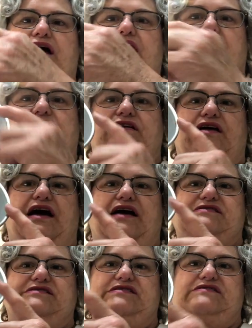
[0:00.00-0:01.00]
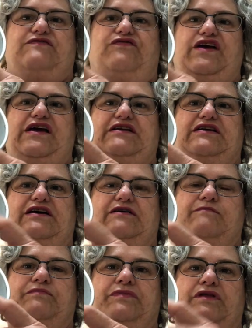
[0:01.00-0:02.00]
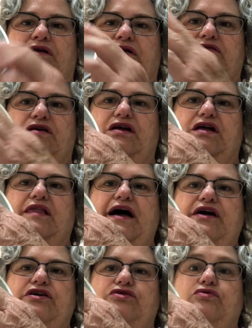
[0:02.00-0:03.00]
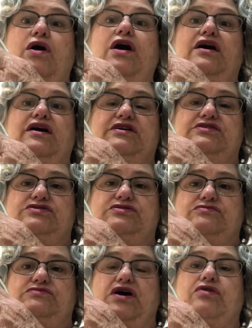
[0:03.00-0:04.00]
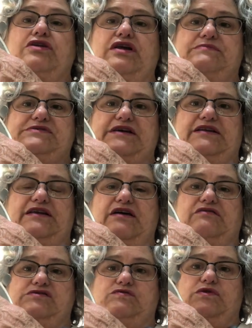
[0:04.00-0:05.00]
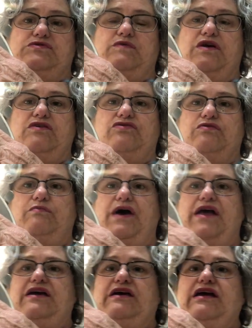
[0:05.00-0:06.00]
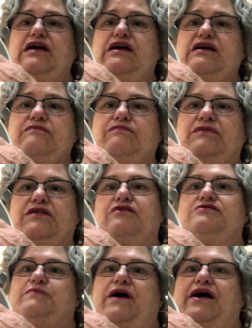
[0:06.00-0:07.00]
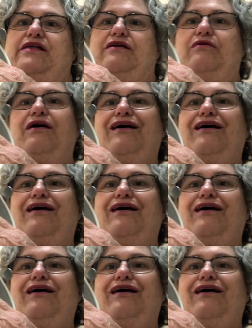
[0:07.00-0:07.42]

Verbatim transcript: and then it has these feet that allow you to turn it upside down because once we get through baking it, there's my halo.